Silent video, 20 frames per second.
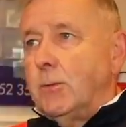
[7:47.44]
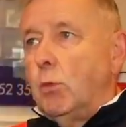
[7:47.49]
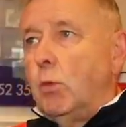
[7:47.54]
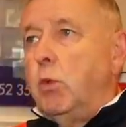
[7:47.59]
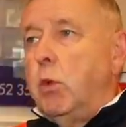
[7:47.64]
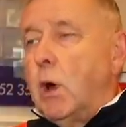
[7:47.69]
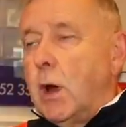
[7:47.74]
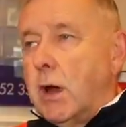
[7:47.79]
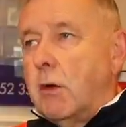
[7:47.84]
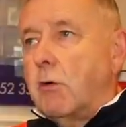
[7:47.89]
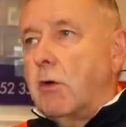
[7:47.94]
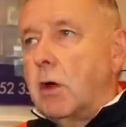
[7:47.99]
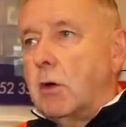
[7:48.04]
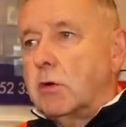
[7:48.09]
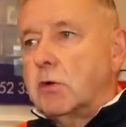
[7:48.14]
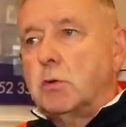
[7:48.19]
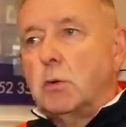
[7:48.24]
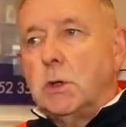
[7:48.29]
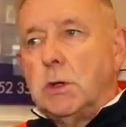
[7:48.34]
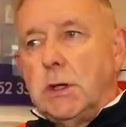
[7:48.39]
where
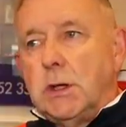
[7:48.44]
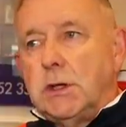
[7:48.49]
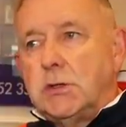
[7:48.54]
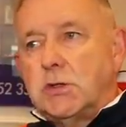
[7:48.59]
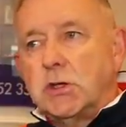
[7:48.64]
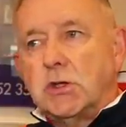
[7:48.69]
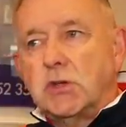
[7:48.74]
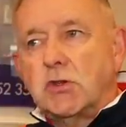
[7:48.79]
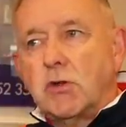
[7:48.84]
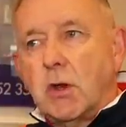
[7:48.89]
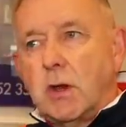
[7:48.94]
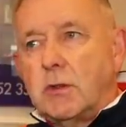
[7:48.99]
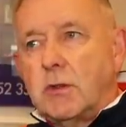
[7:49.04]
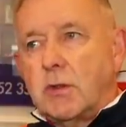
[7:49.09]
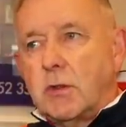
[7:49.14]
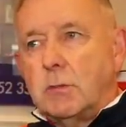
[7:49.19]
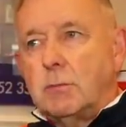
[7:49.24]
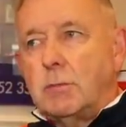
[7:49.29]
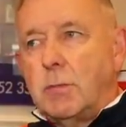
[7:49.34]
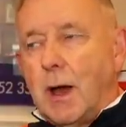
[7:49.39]
else we need to strengthen.